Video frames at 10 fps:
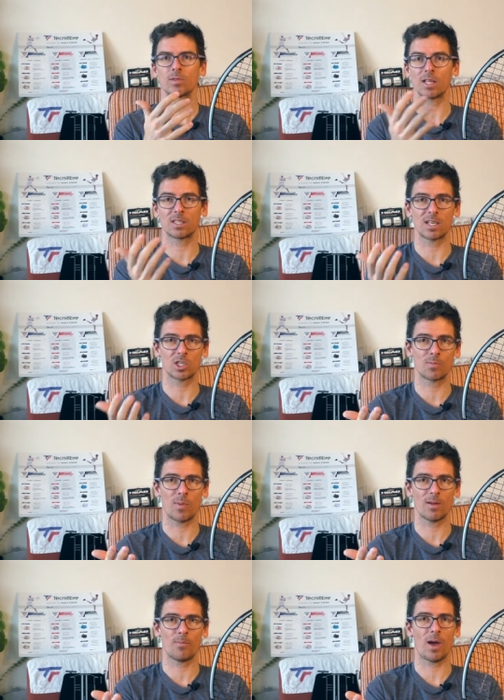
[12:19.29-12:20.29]
let's say
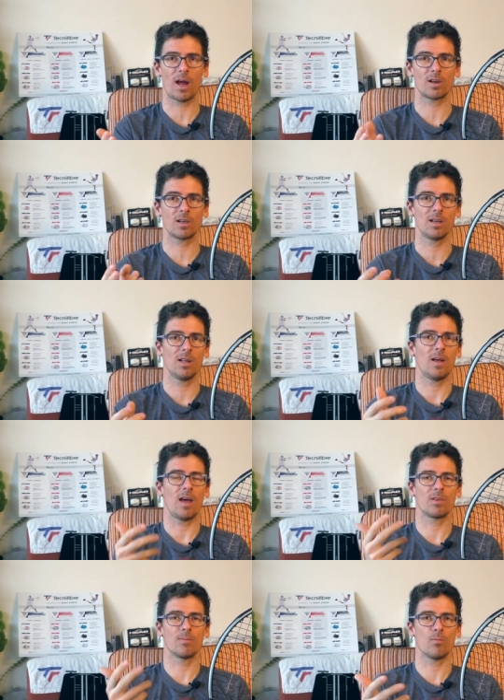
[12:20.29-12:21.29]
spin pattern
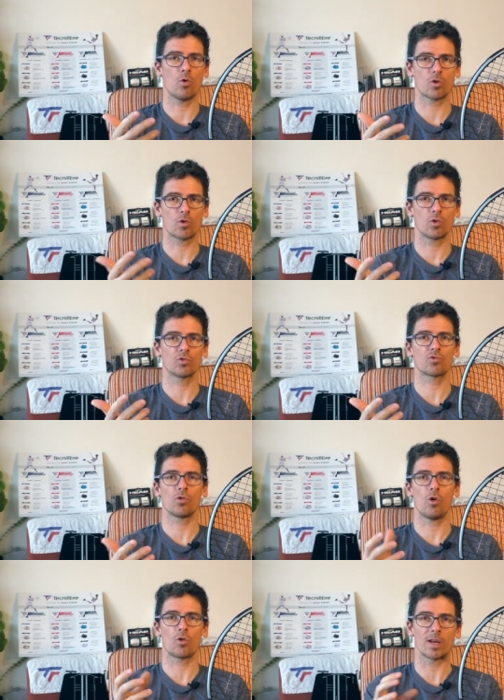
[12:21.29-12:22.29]
and the more
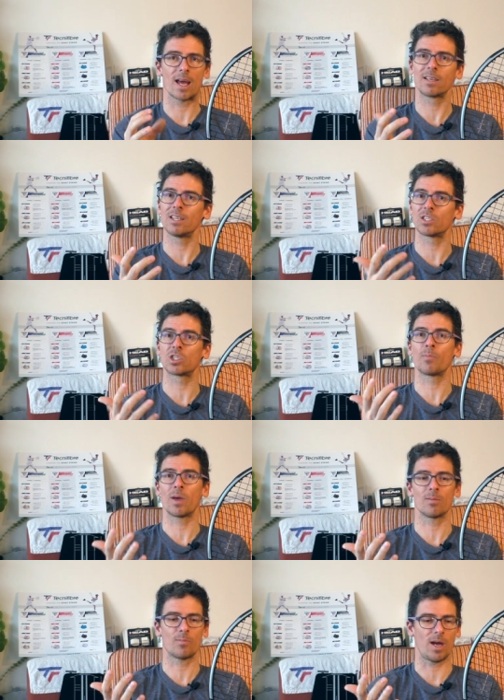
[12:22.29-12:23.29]
control oriented
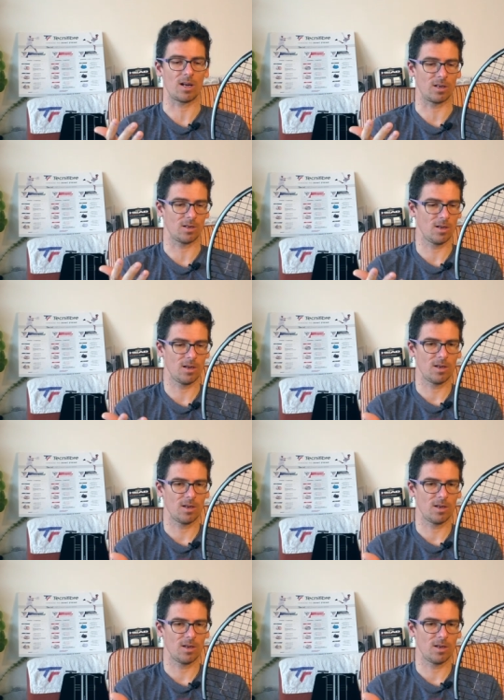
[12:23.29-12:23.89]
spin pattern